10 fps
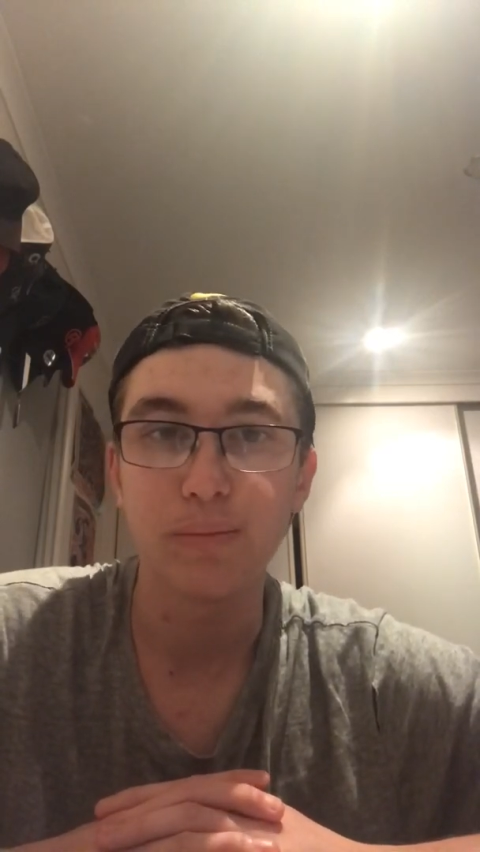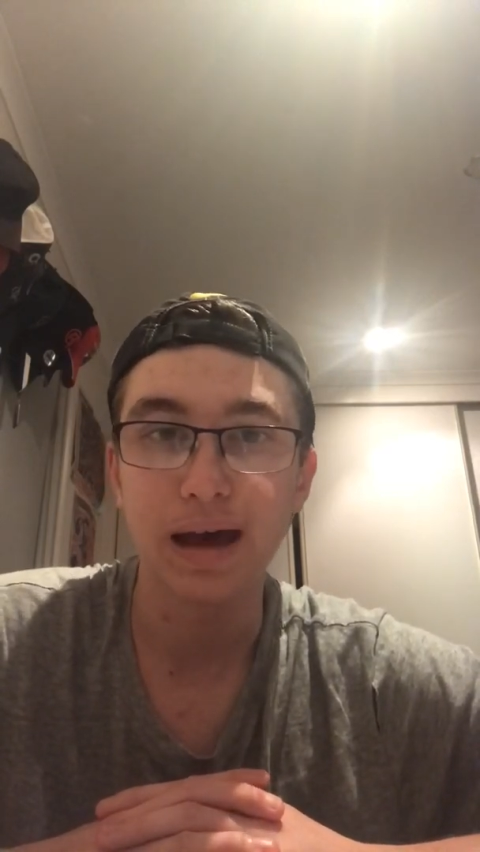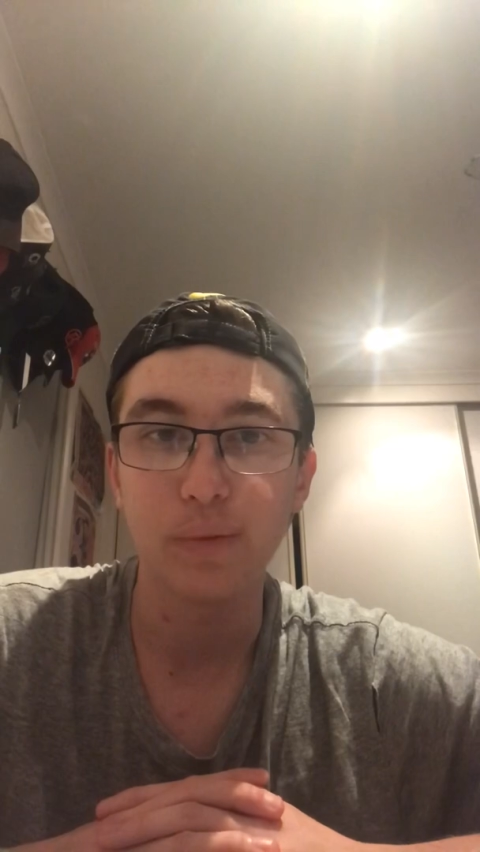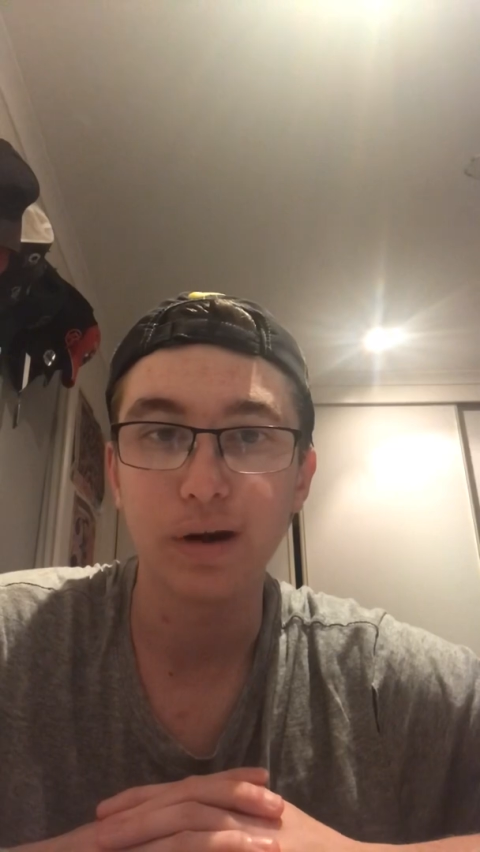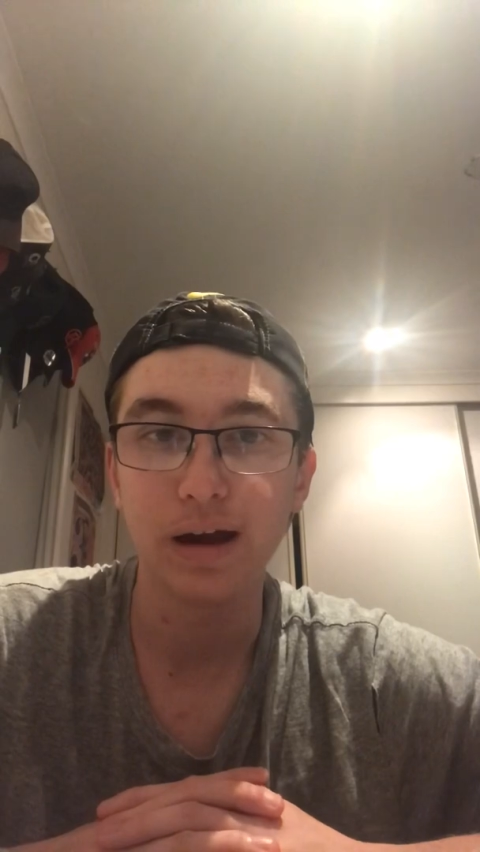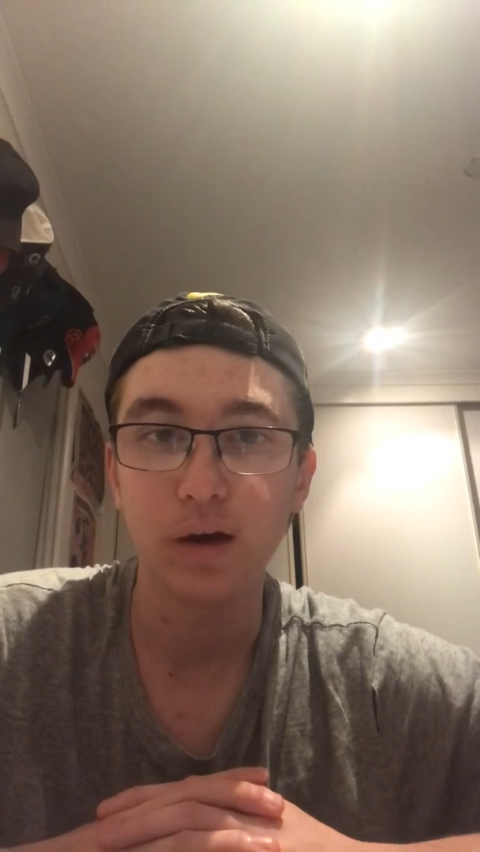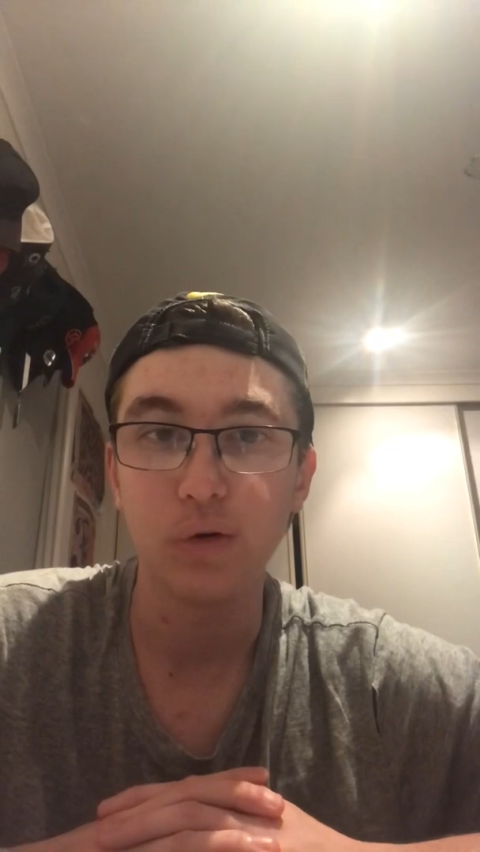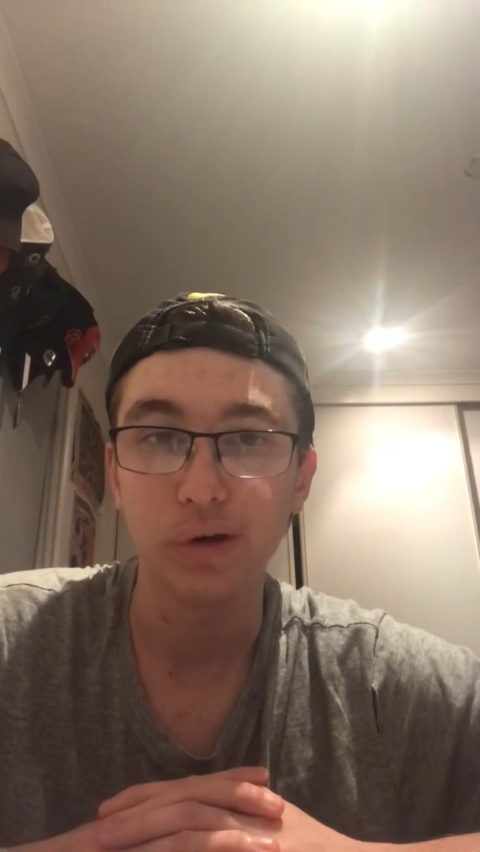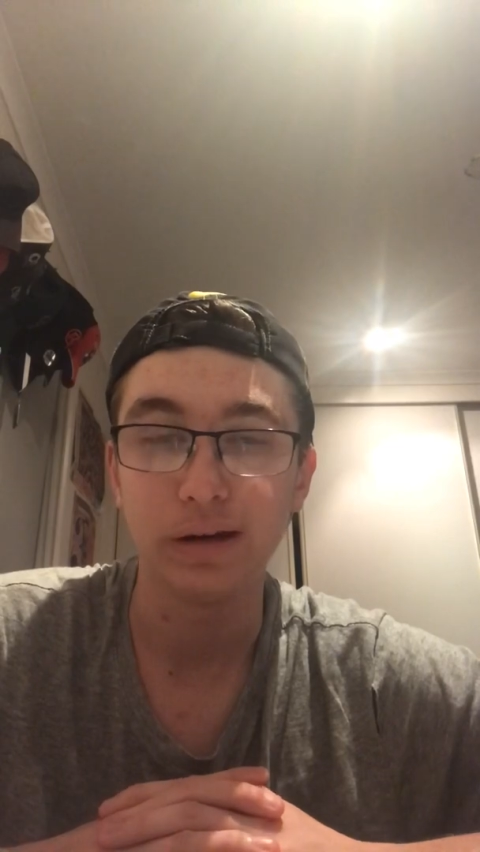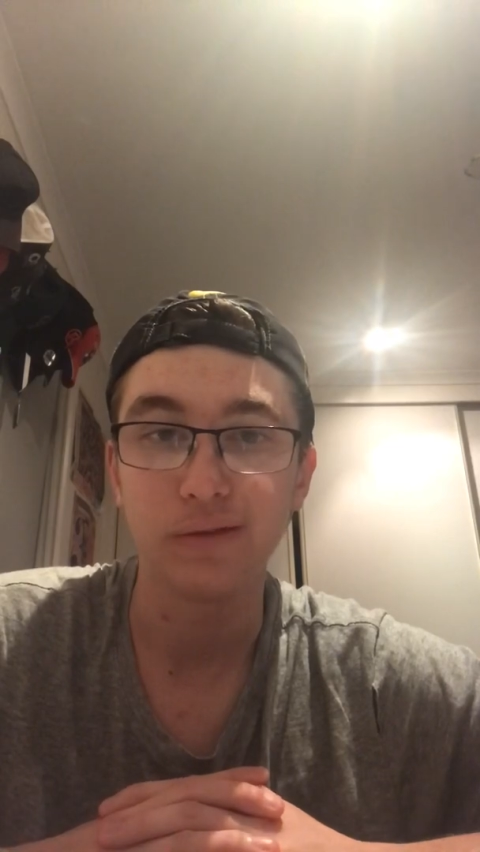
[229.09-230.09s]
Matt Rowell,
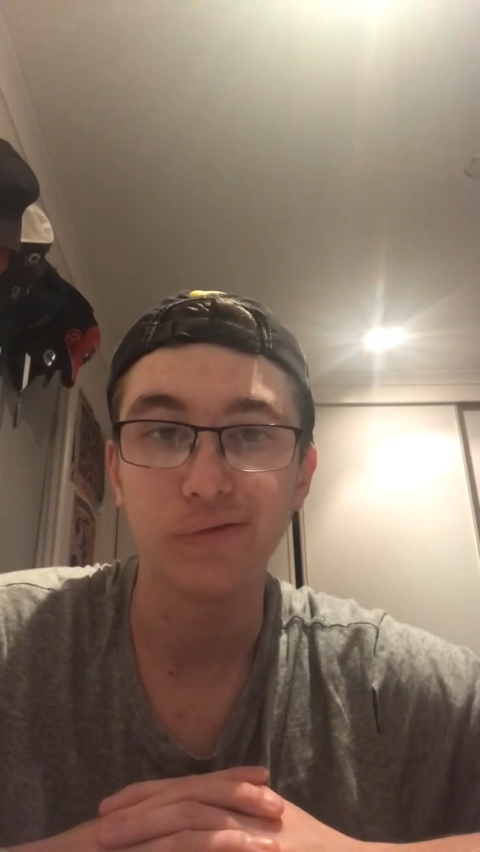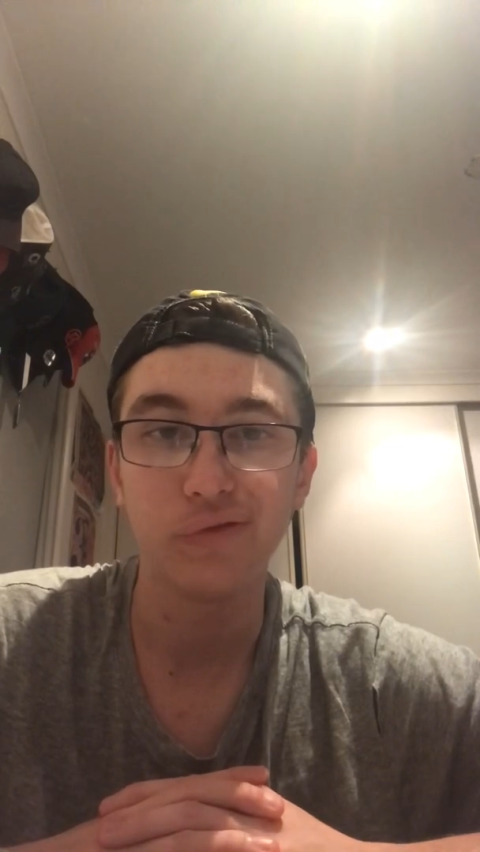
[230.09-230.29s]
in his